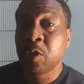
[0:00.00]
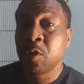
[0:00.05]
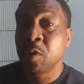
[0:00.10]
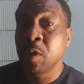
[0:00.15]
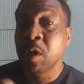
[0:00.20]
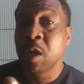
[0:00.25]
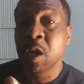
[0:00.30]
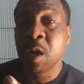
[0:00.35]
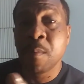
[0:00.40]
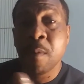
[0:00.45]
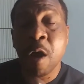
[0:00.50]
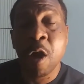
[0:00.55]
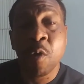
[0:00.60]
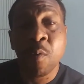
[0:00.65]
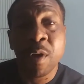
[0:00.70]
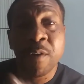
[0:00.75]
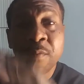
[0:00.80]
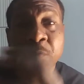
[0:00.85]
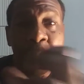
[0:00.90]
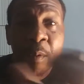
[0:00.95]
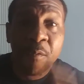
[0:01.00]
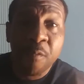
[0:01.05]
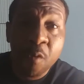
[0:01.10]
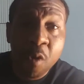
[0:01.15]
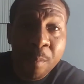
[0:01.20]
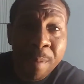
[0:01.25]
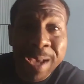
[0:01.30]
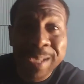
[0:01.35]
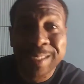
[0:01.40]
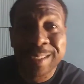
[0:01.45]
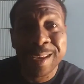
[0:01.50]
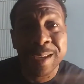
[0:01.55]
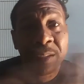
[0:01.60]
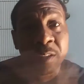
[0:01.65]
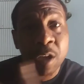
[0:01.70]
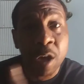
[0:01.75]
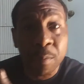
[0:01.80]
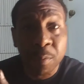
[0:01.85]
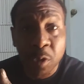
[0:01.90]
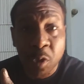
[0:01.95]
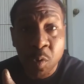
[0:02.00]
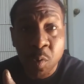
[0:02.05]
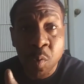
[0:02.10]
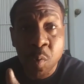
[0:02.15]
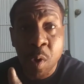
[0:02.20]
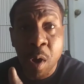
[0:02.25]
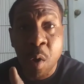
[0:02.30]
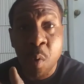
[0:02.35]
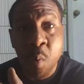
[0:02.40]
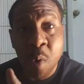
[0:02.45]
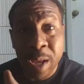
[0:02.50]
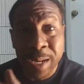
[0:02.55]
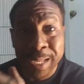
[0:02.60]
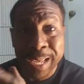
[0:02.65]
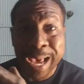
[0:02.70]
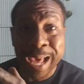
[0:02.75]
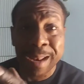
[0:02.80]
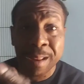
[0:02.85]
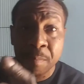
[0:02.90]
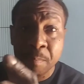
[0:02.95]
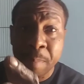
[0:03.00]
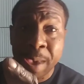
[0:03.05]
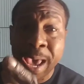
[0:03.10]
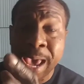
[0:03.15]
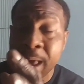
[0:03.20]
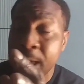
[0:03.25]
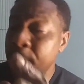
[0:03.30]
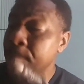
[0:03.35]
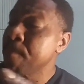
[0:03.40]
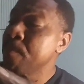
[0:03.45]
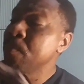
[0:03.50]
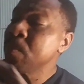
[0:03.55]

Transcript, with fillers: you can get them all the way from a 4 by 6 up to a one gallon bag.